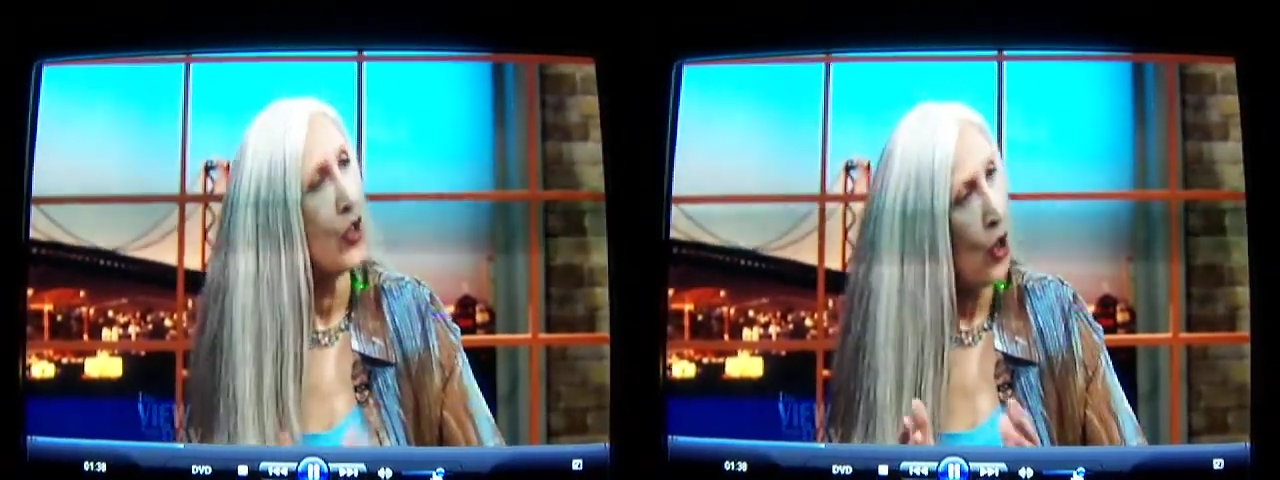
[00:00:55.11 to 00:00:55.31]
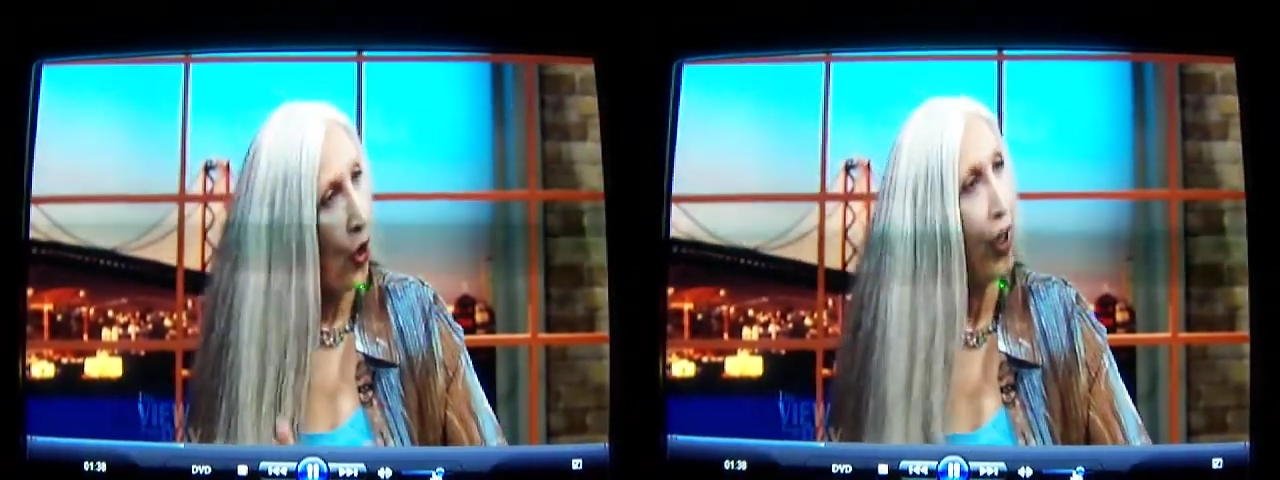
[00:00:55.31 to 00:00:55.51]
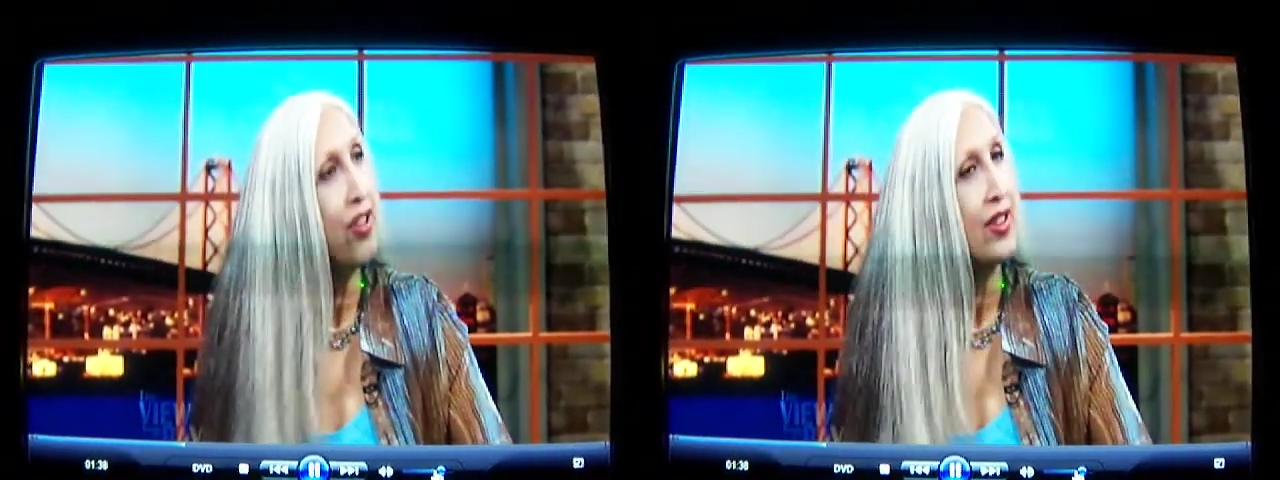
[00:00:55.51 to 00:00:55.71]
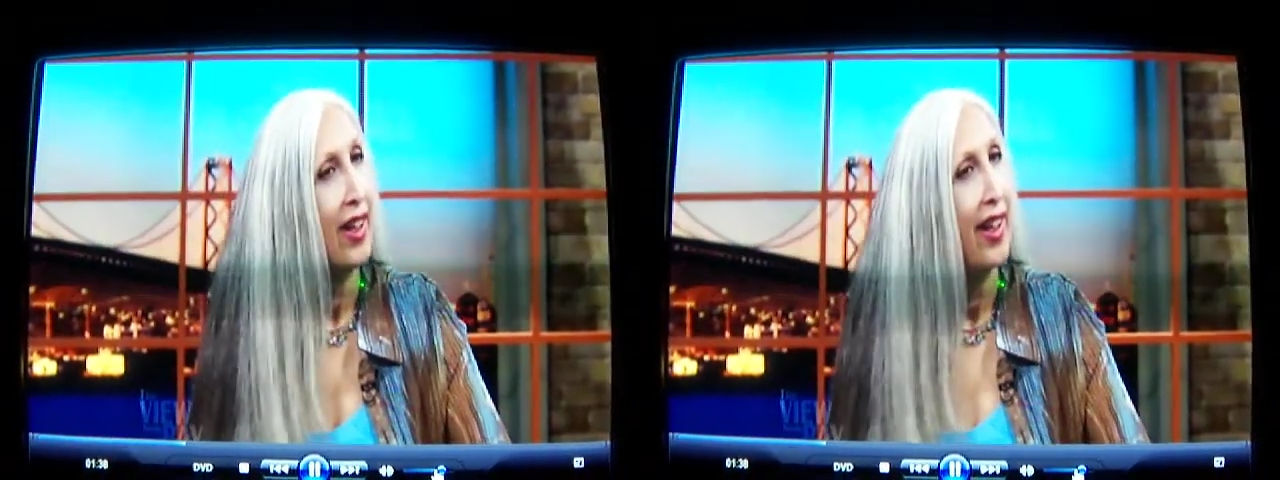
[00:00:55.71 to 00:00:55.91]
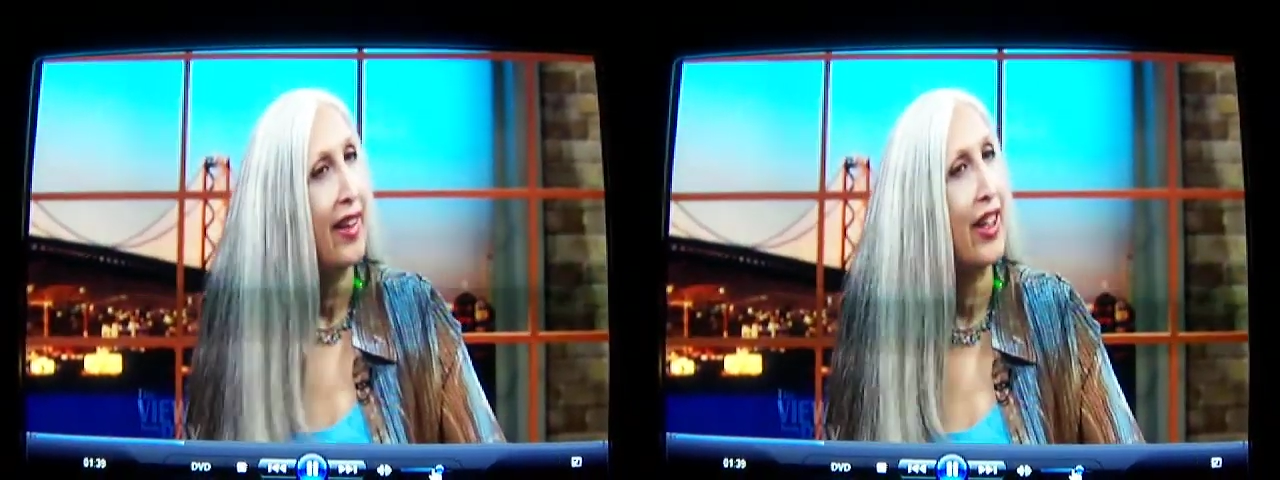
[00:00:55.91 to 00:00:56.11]
charts
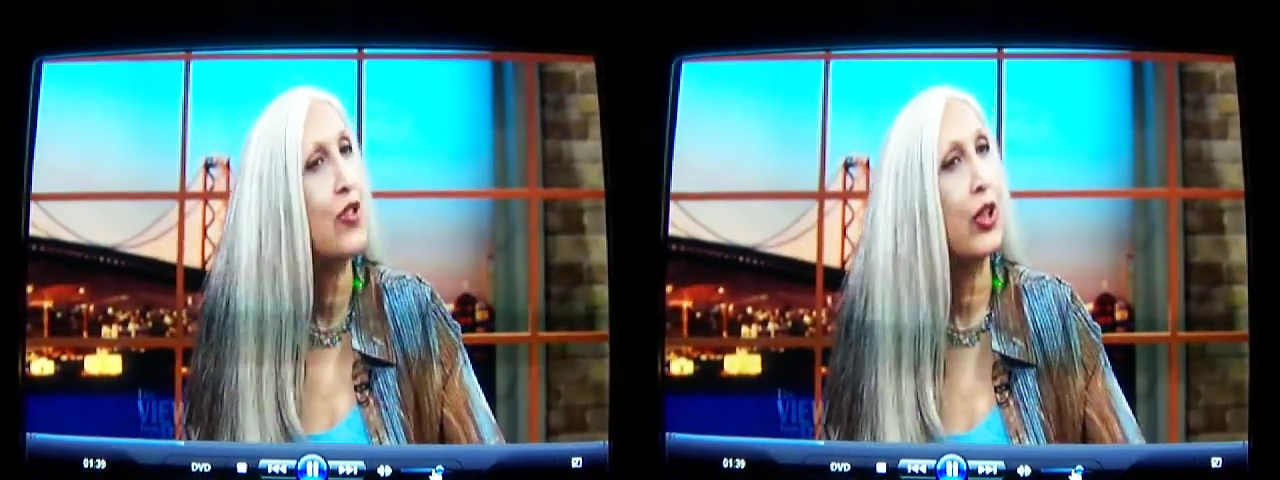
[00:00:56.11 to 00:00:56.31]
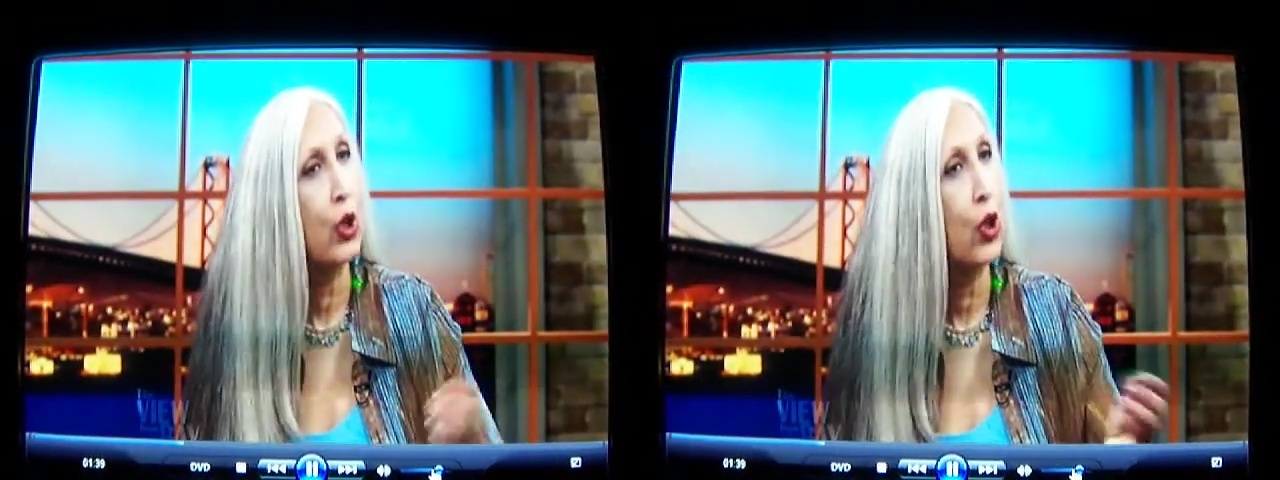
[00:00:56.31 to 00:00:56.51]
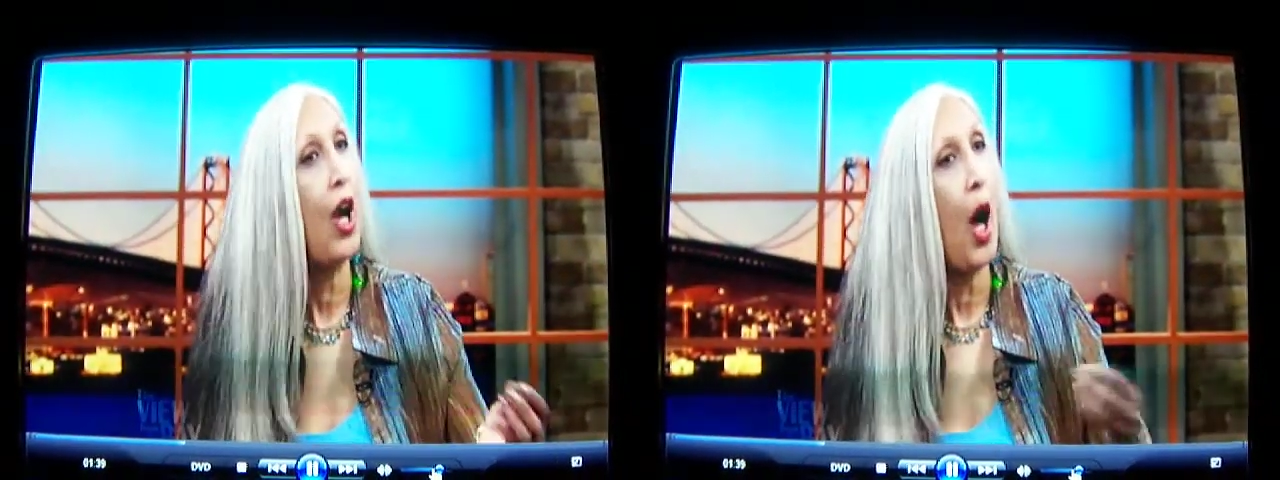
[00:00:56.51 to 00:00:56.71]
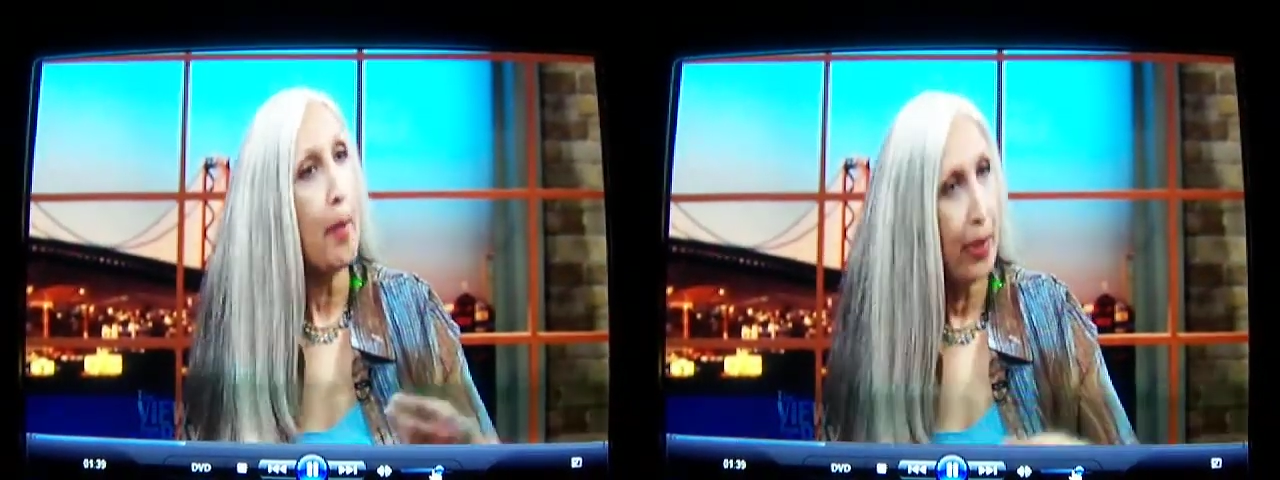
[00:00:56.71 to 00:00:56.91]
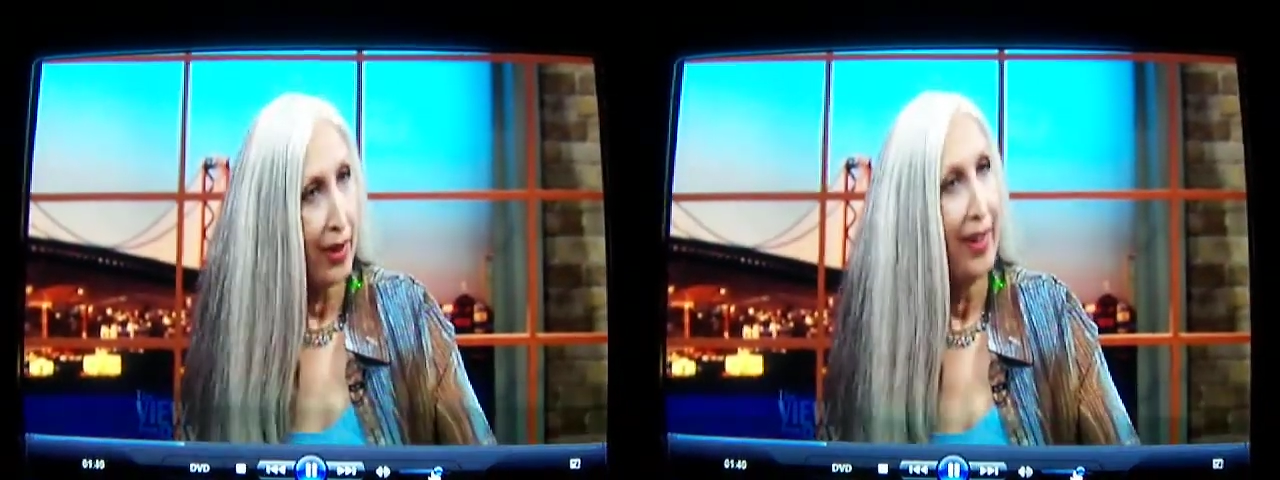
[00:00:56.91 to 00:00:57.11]
that you can look up